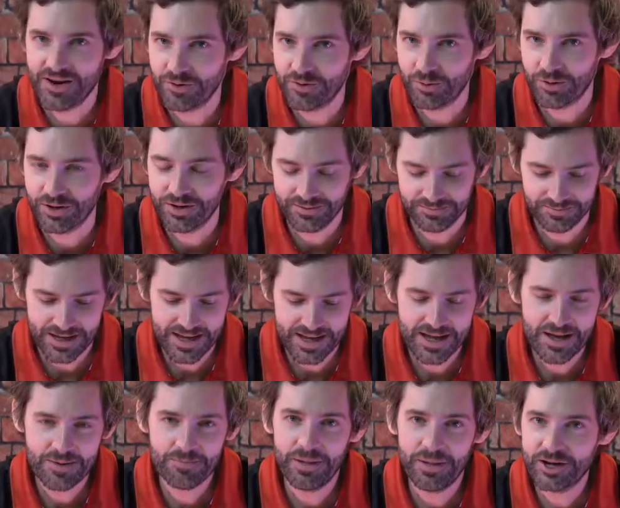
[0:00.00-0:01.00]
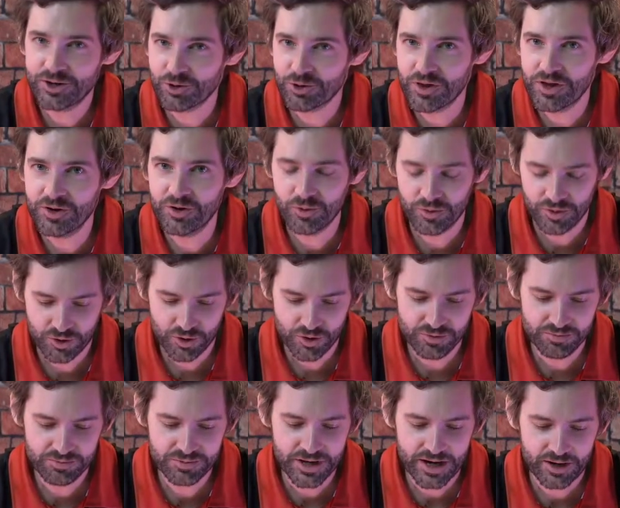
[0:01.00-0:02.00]
on everyone, make sure they're doing
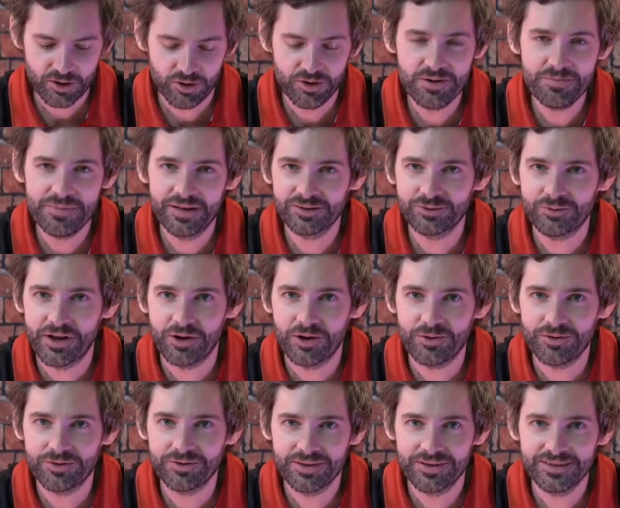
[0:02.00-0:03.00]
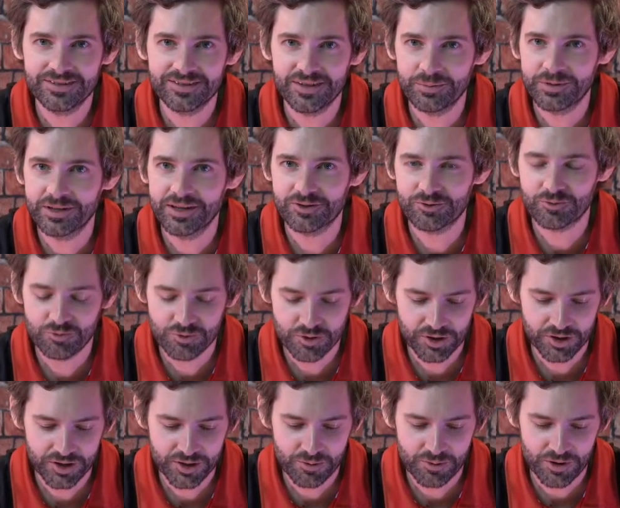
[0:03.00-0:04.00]
good, check on your mental health, something that's
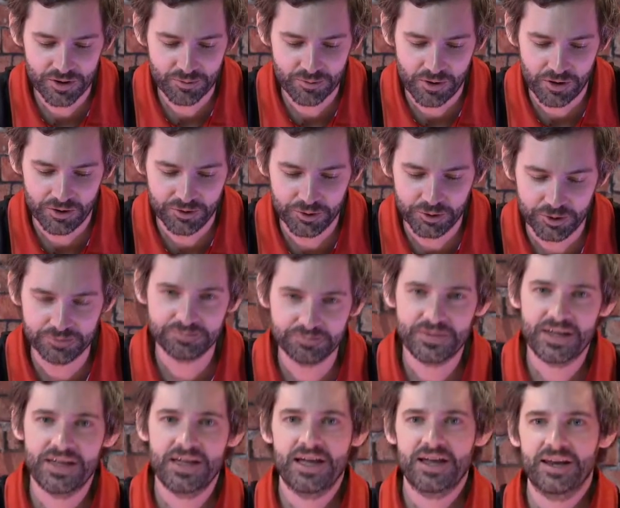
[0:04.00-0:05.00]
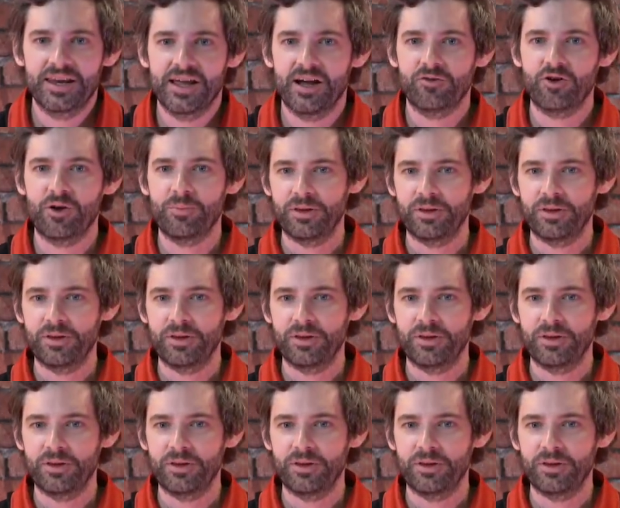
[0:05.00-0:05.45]
really worthwhile doing. Now,